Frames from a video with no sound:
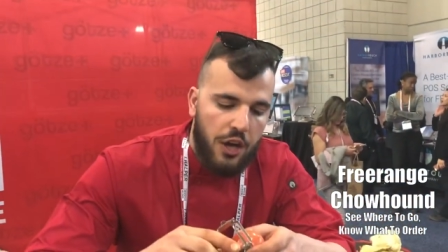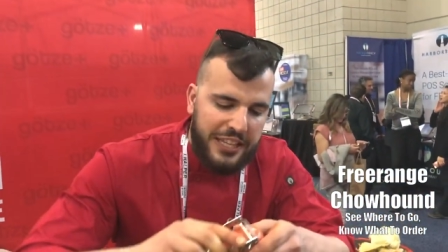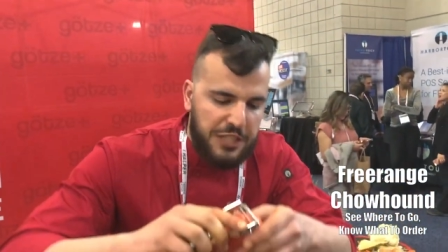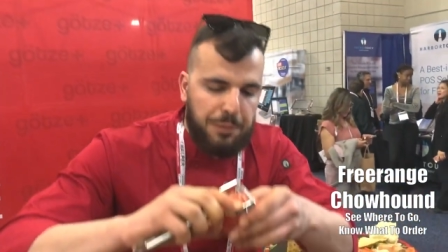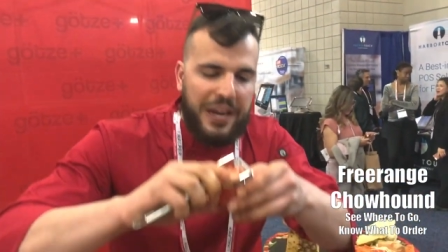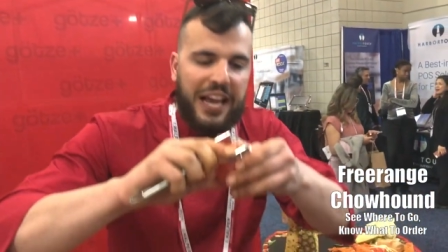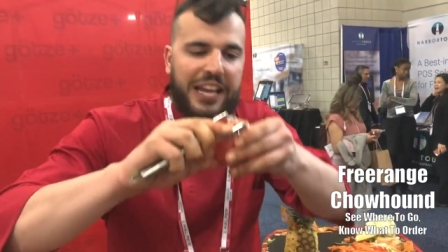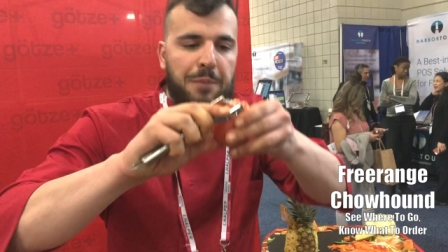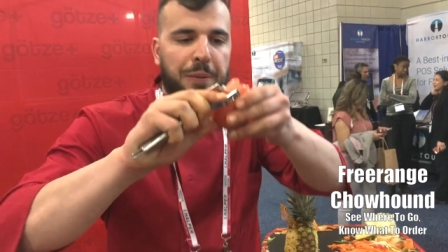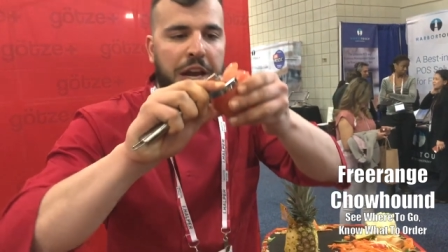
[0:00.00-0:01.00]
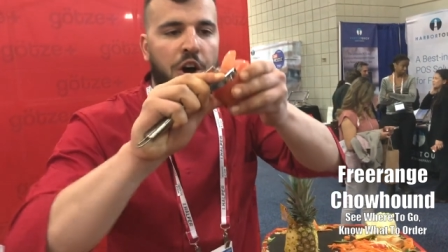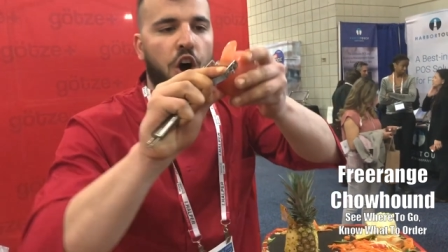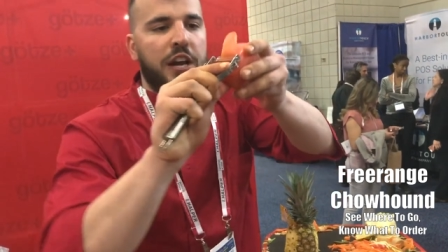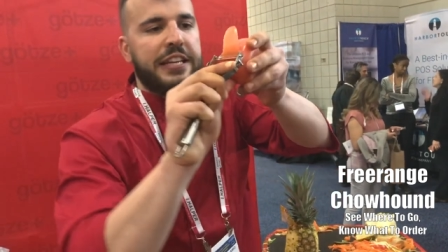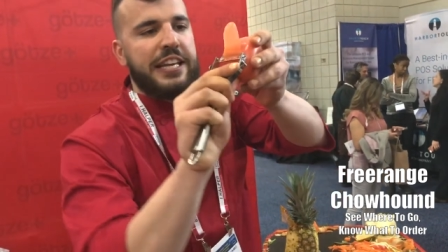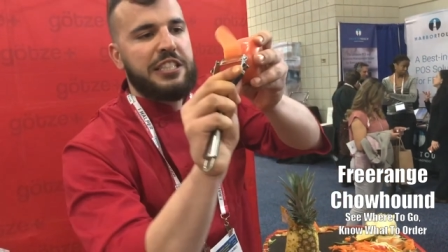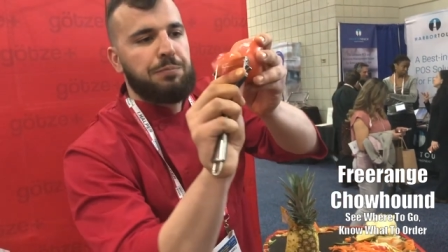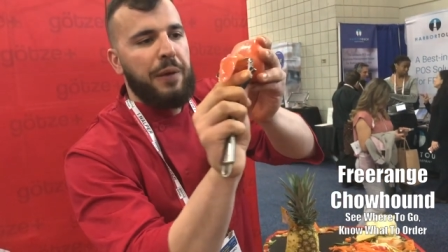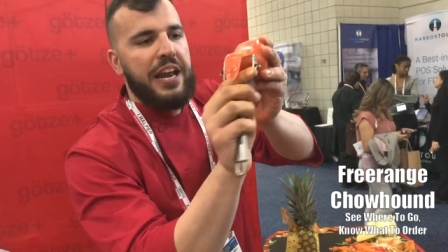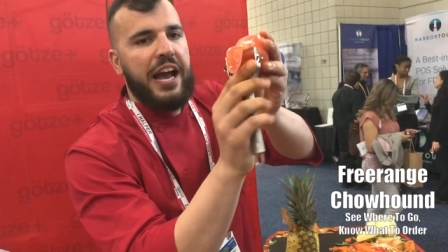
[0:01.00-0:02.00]
this peeler can peel. Only this
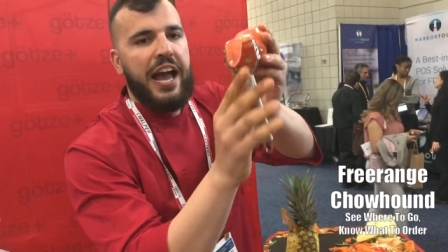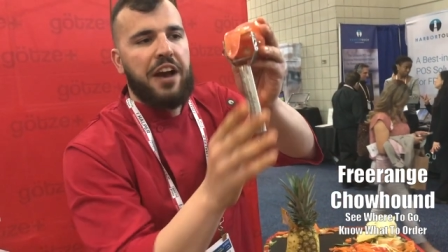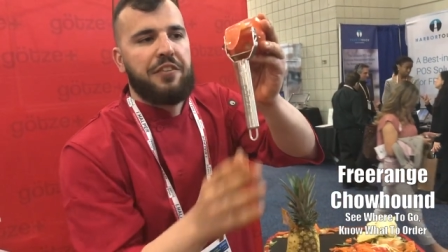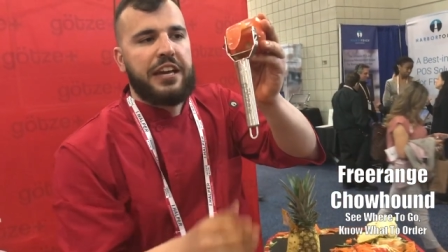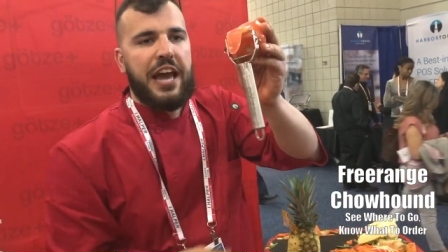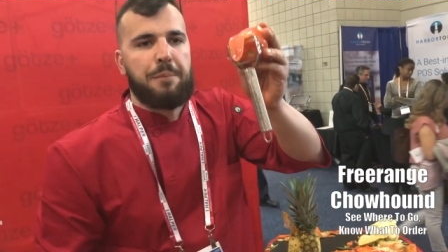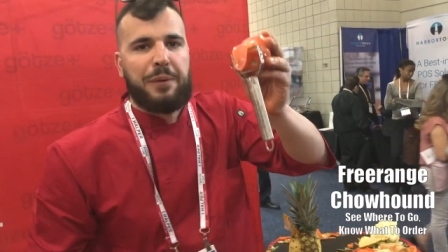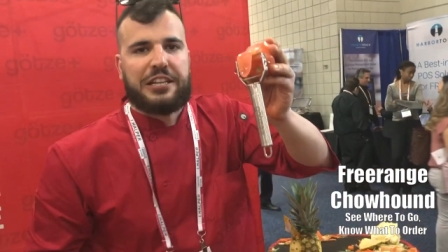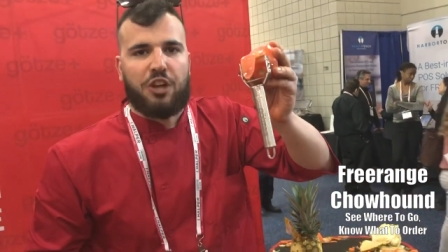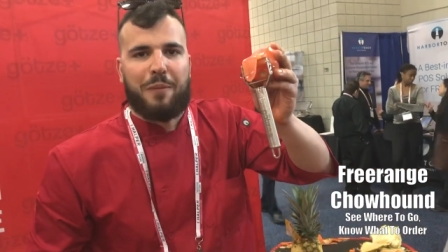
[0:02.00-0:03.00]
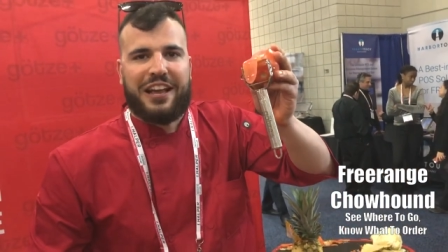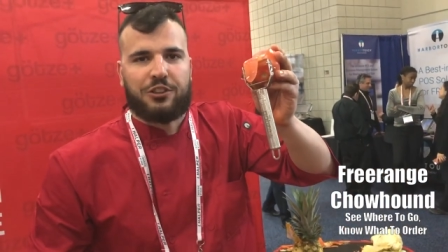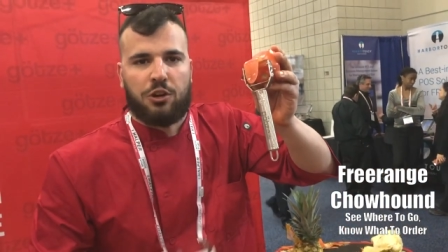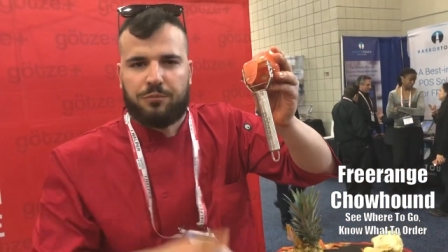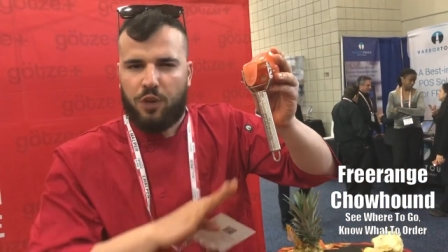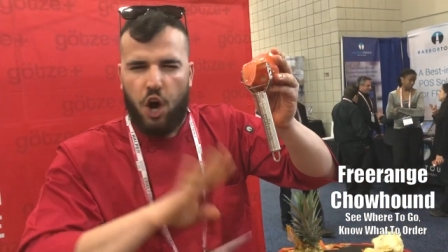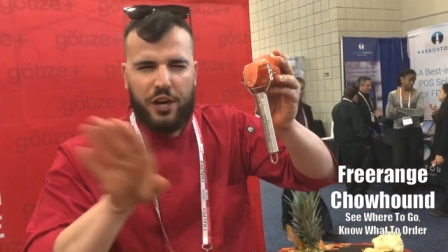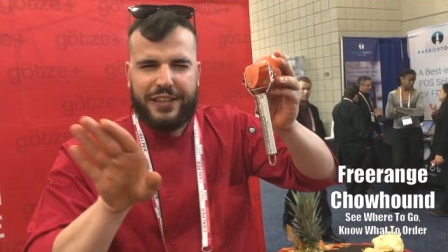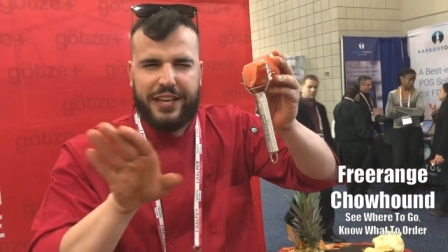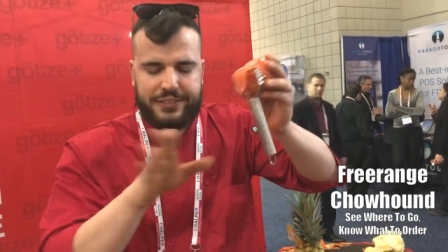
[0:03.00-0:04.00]
peeler, Ervi, can peel tomato.
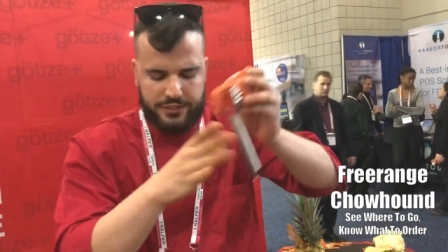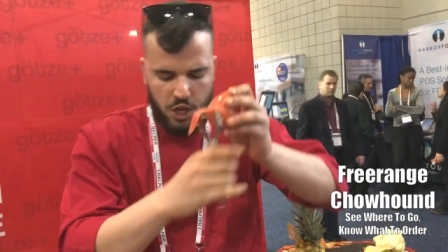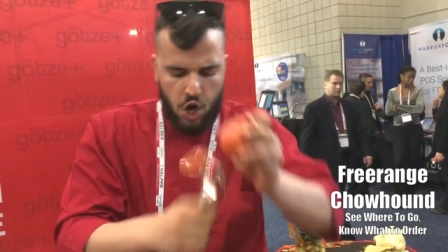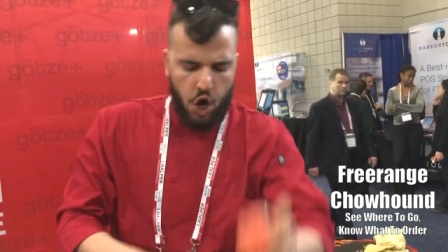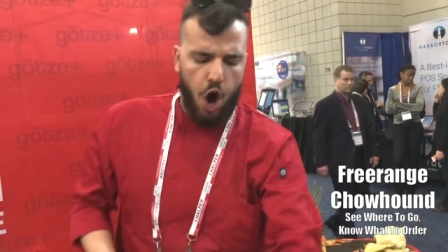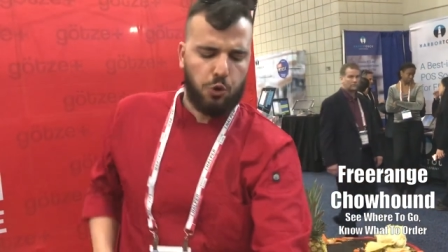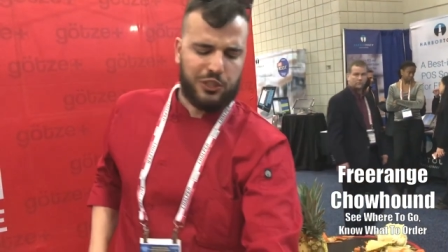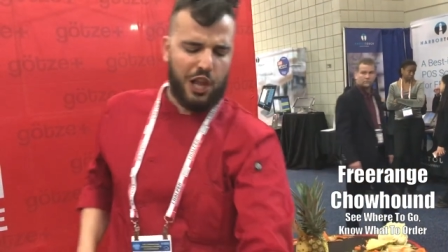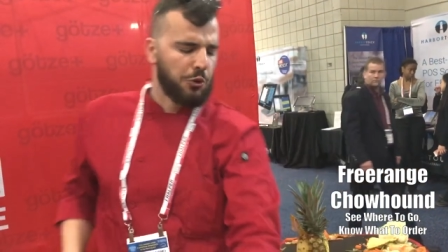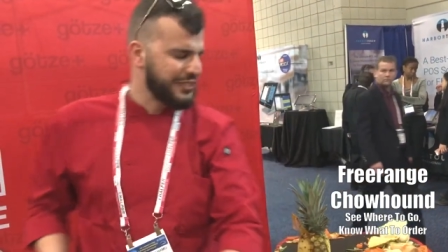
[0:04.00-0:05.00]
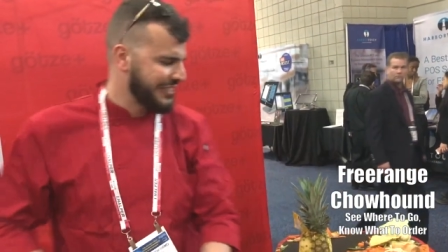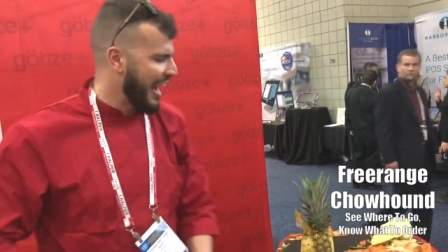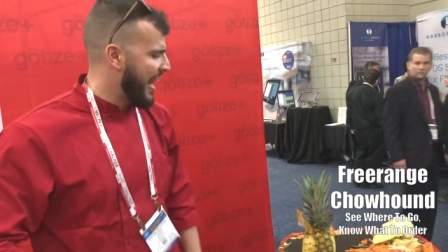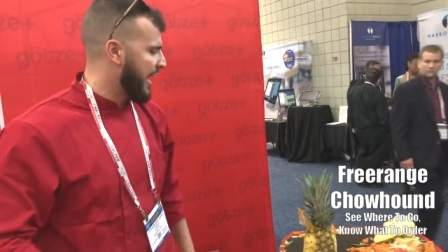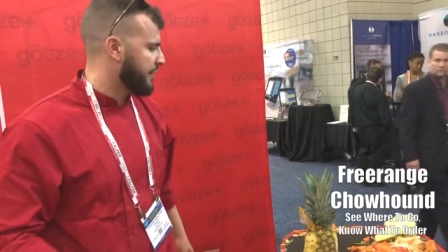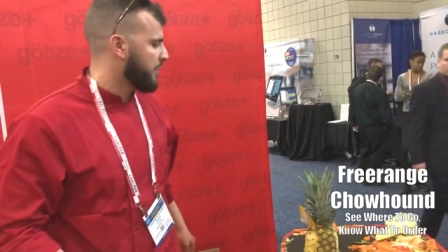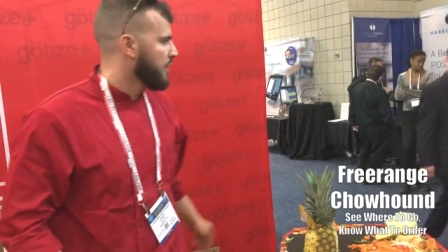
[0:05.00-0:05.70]
Only this. Coleslaw salad.